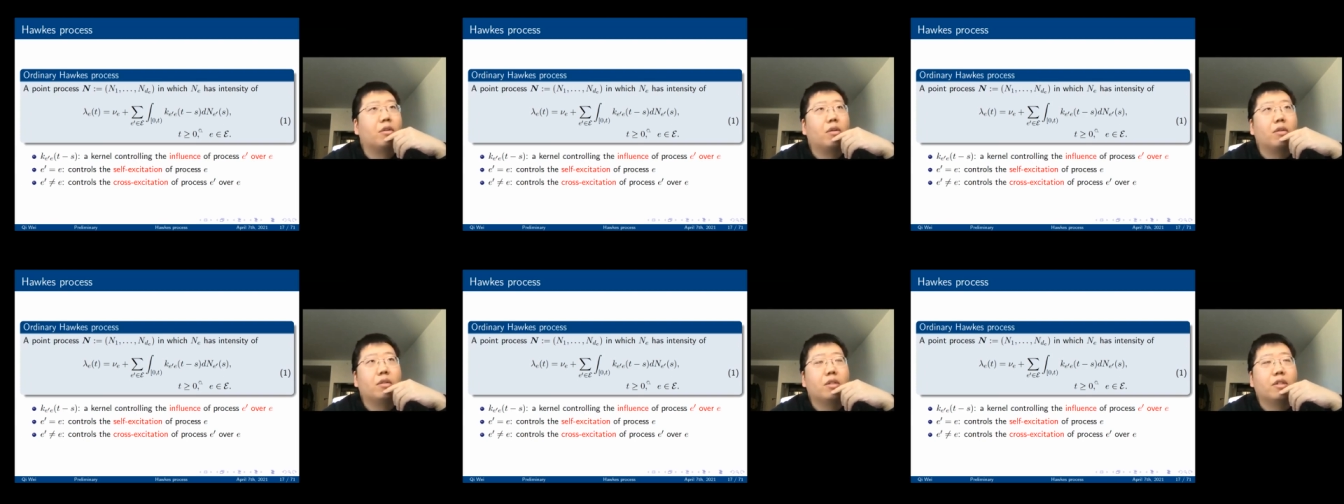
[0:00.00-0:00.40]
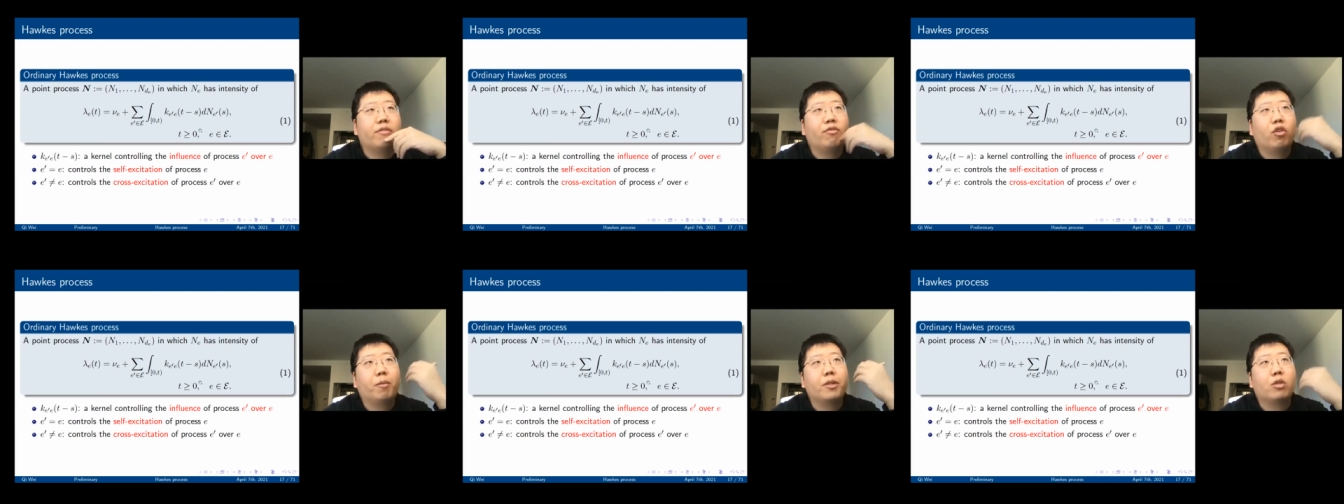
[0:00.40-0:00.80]
this
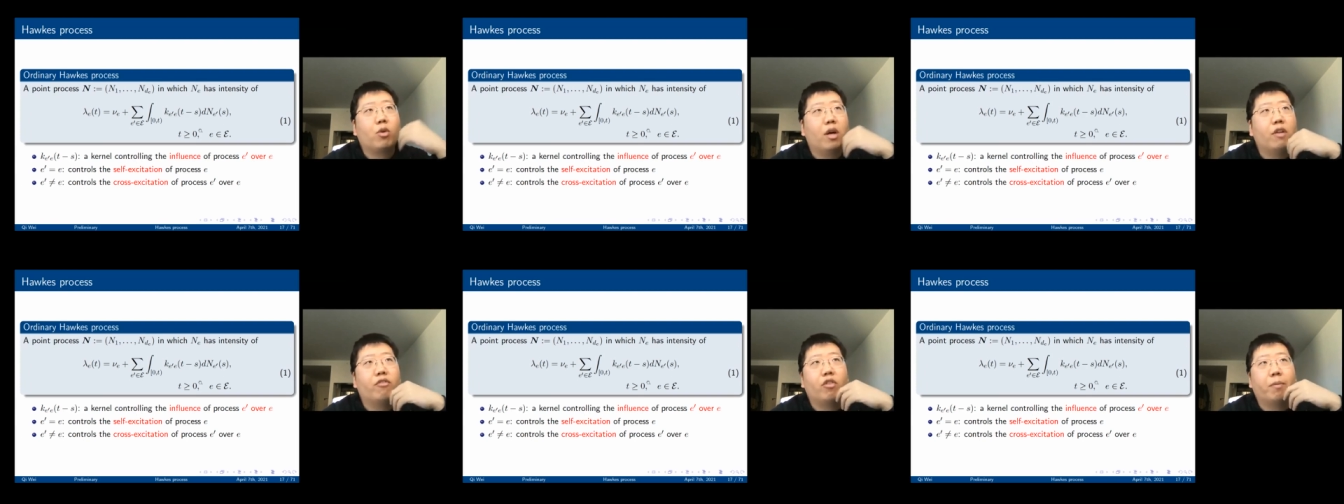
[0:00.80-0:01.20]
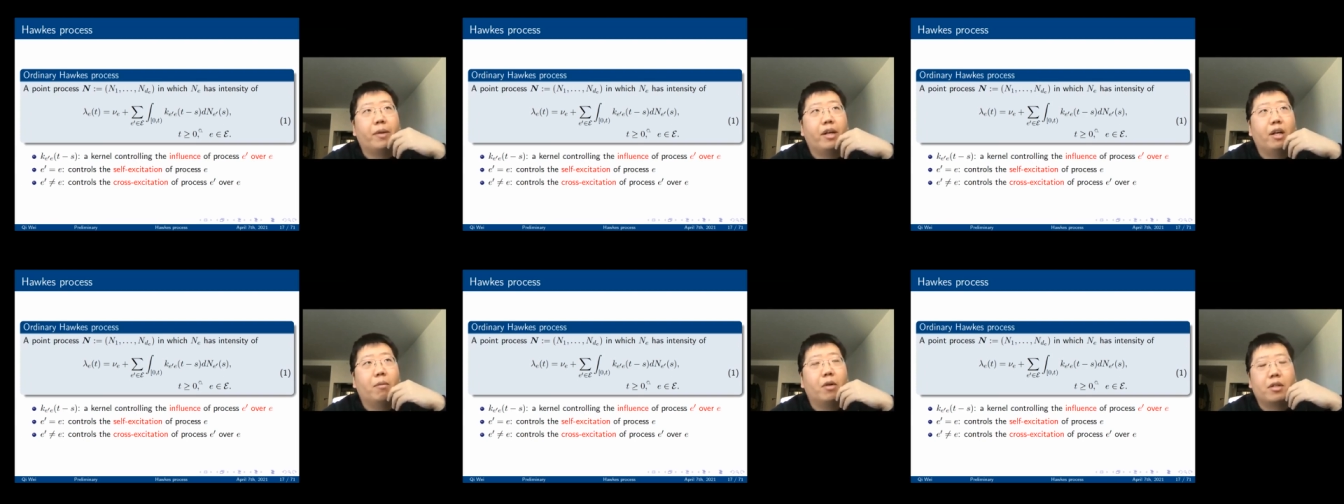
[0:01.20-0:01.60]
form is quite
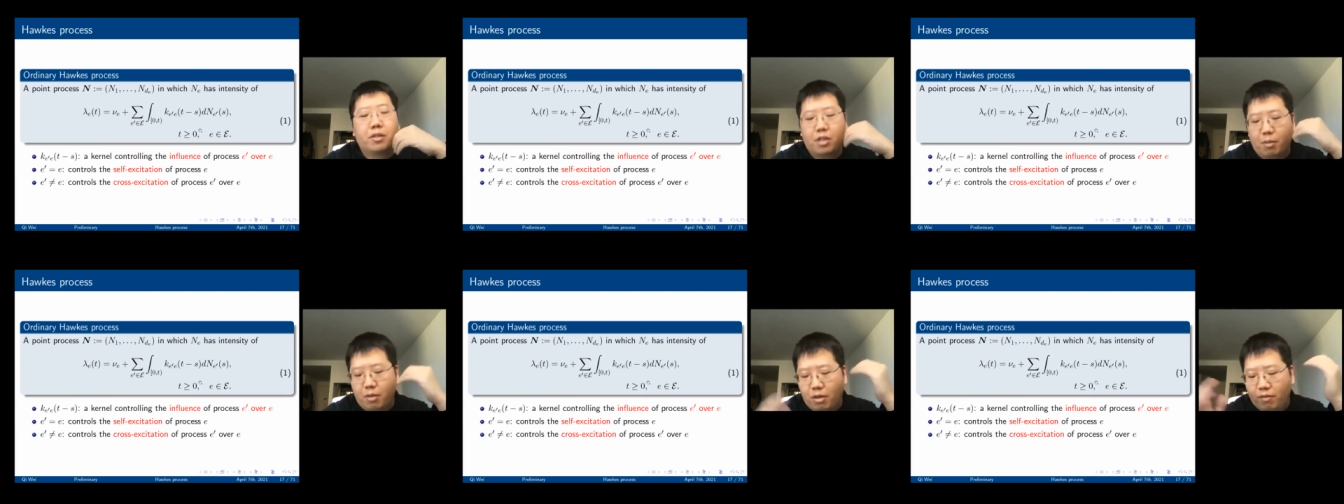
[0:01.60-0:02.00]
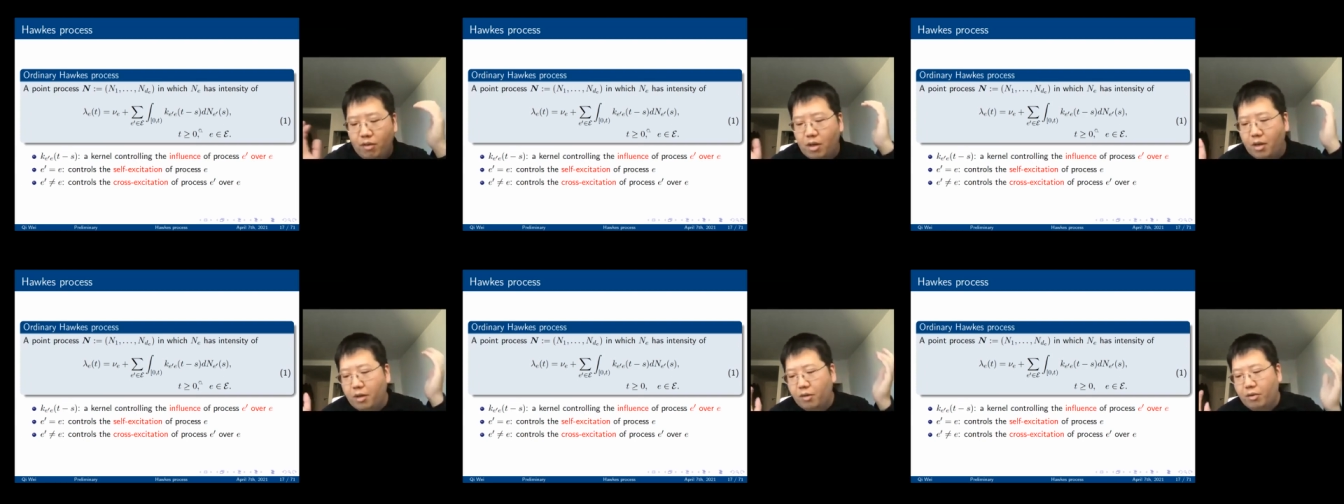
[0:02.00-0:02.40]
familiar. But some
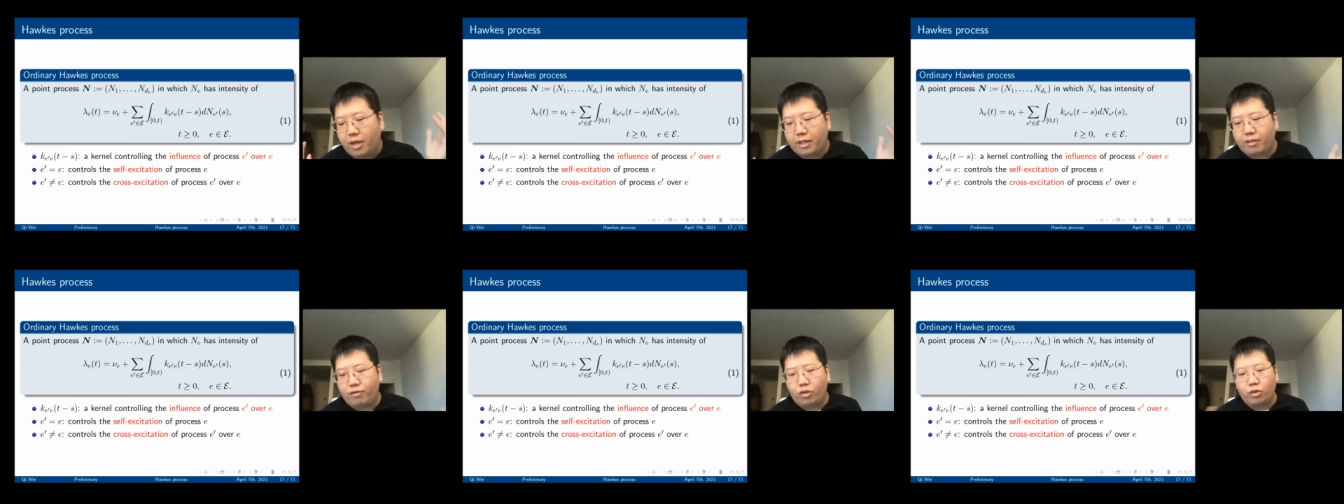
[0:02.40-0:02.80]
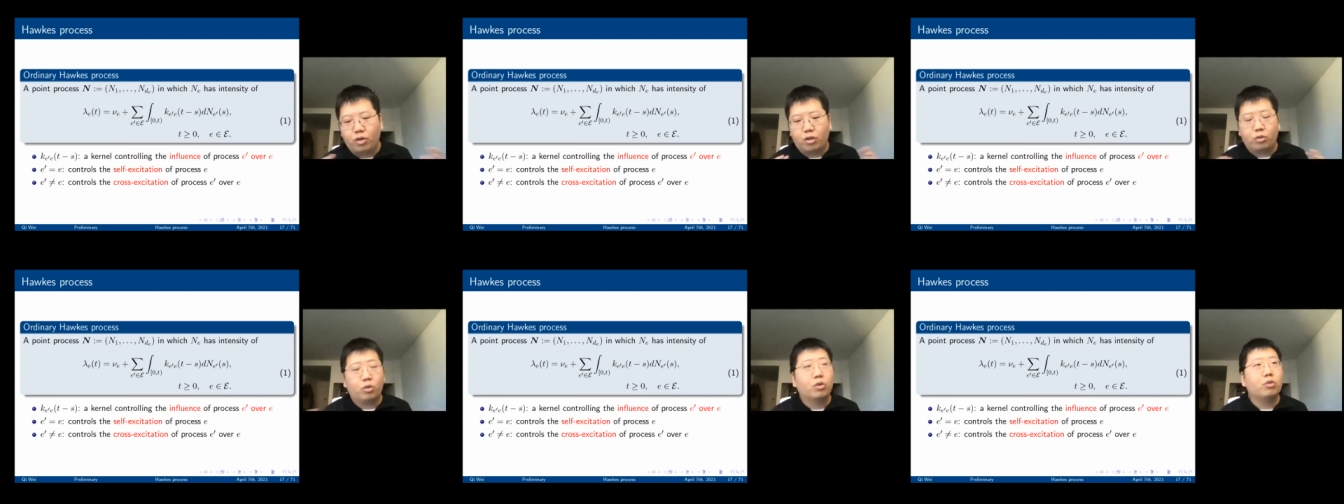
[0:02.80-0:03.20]
of you guys, if you
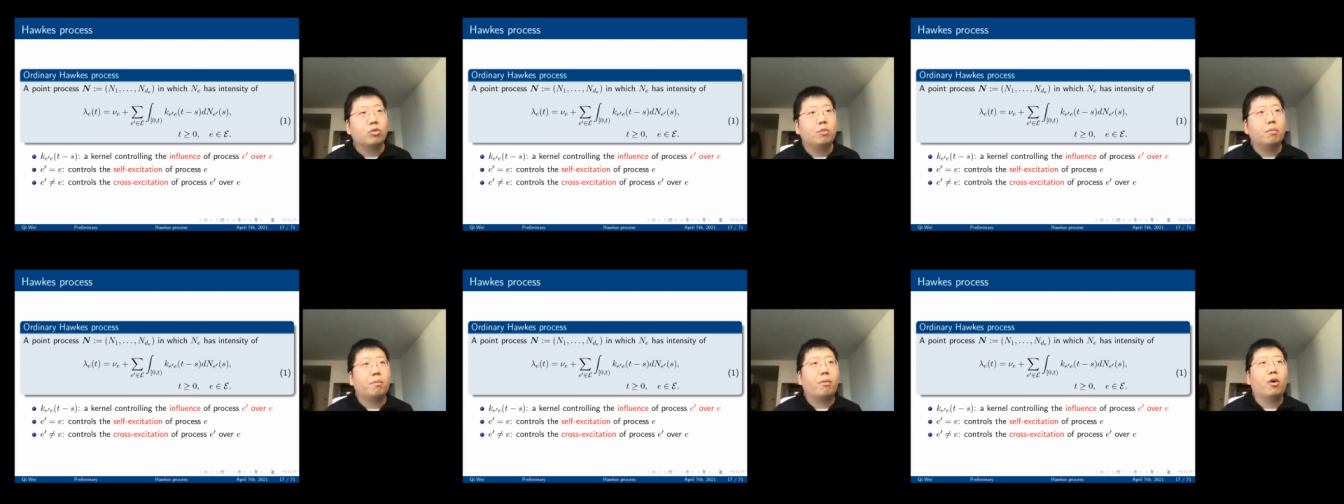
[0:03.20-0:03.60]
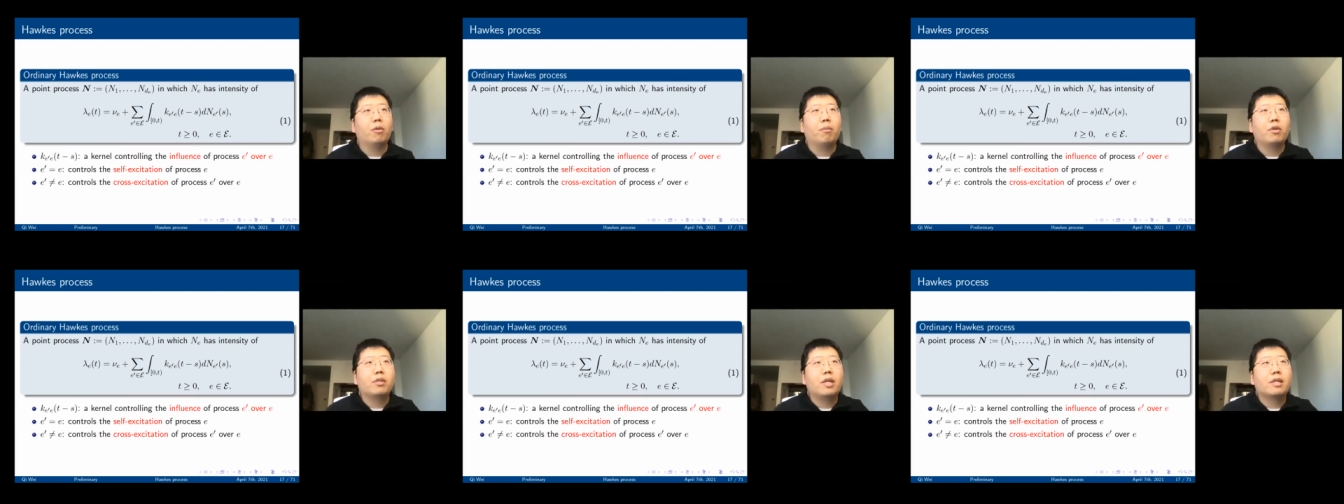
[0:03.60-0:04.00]
don't do
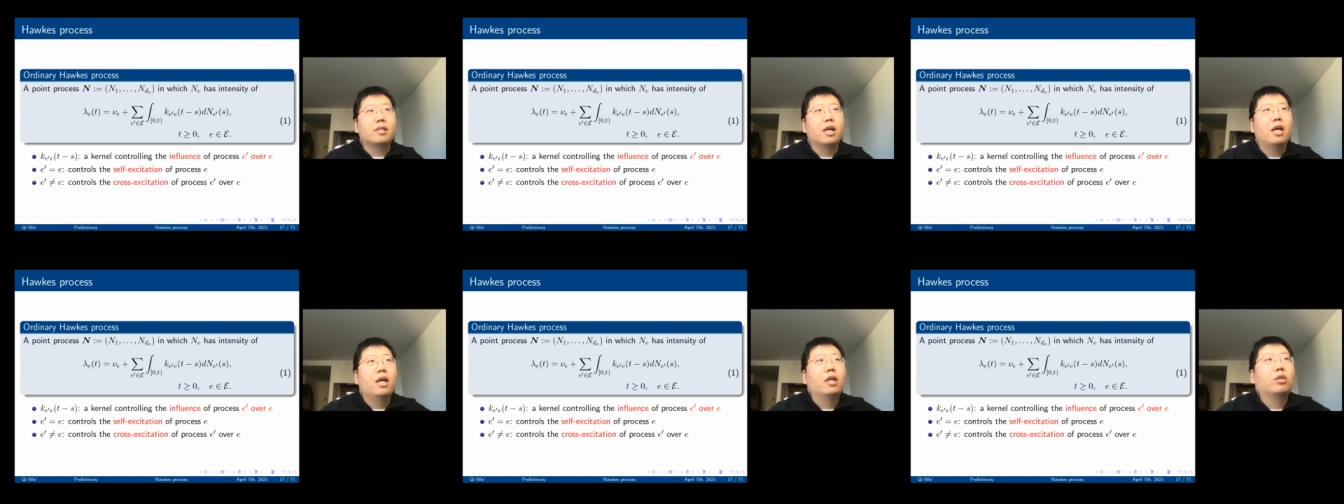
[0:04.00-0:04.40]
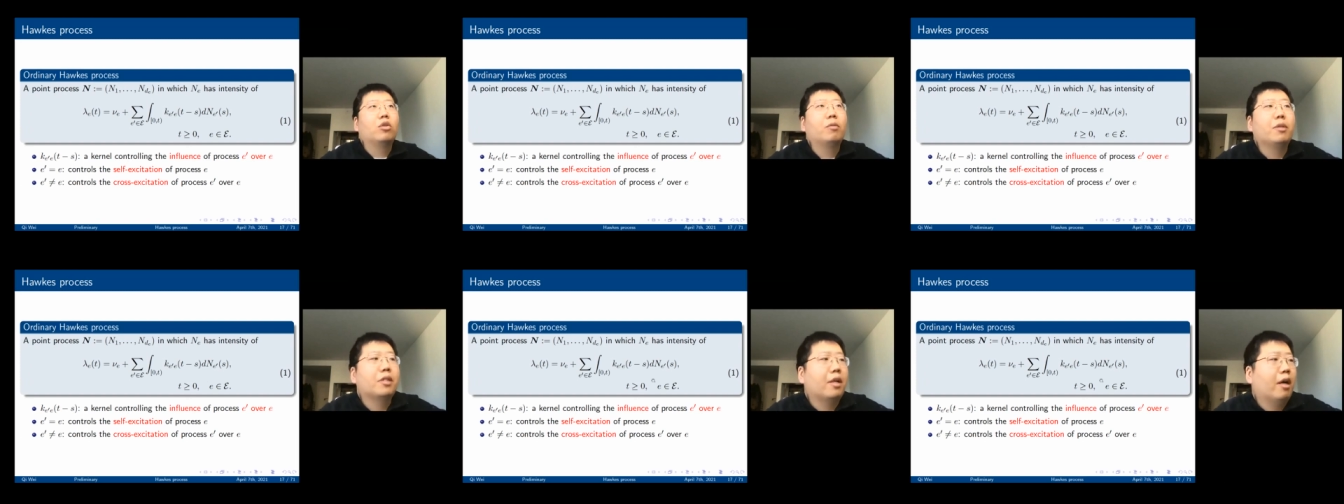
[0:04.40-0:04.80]
point process,
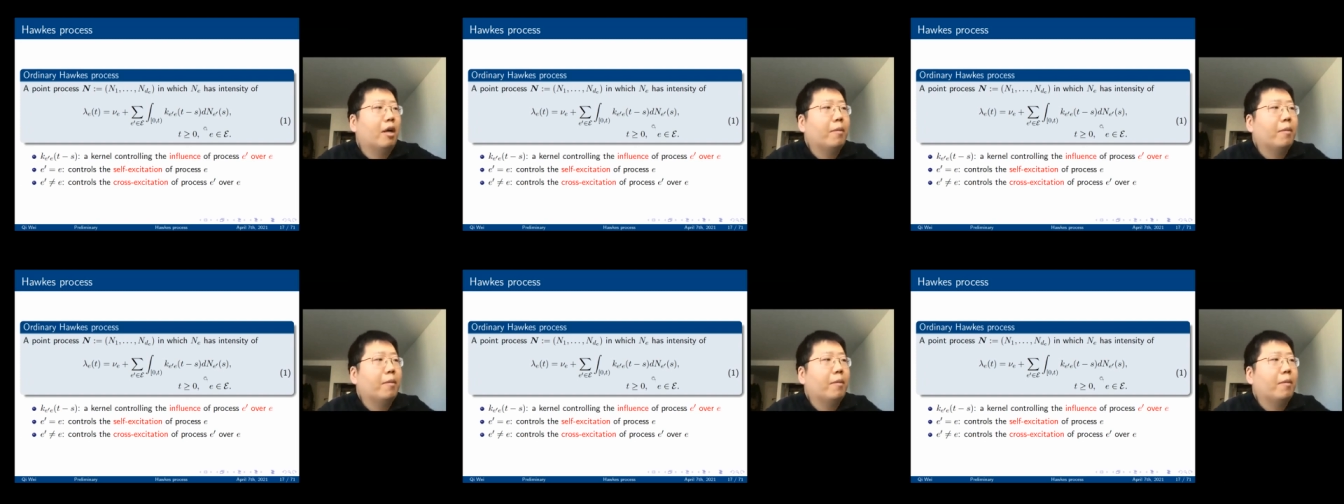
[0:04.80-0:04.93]
don't be scared.